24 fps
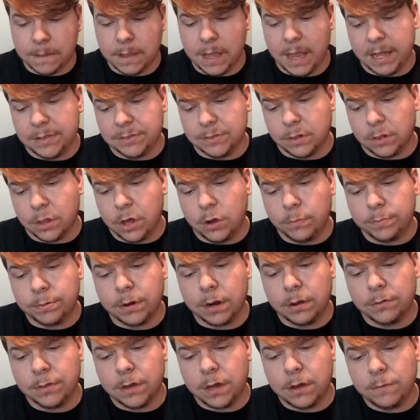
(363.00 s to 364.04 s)
and the Low
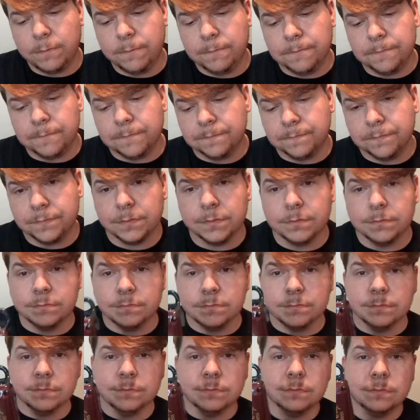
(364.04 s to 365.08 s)
Pro, though,
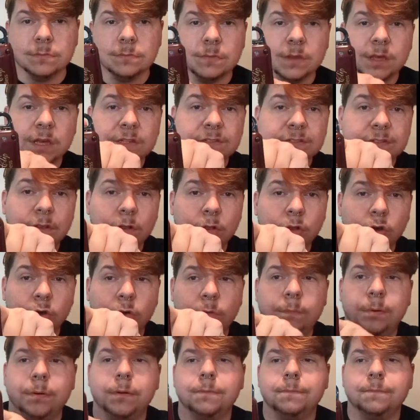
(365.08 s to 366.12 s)
is the
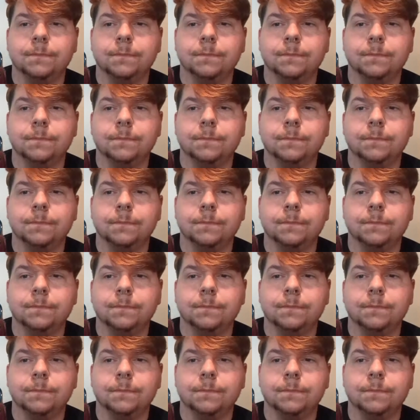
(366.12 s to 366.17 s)
loop.